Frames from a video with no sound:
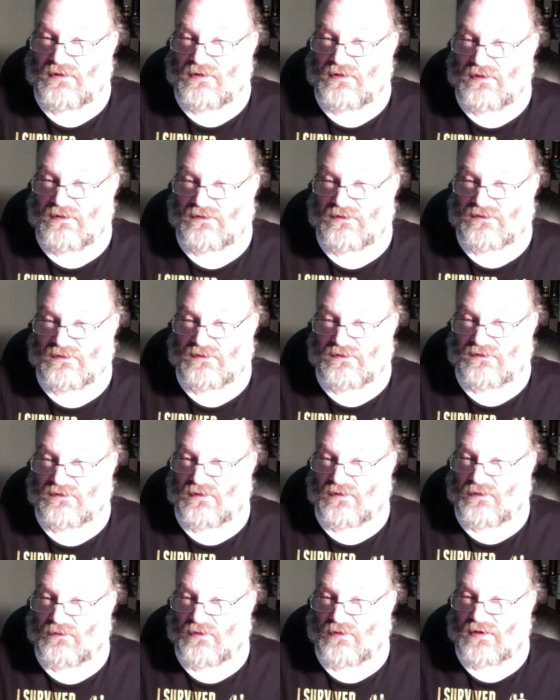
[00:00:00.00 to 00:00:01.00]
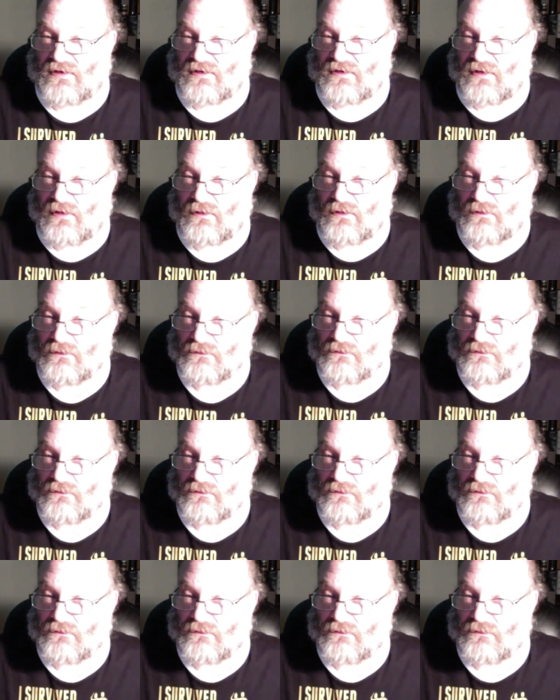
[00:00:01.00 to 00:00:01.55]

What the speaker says: He's all right now.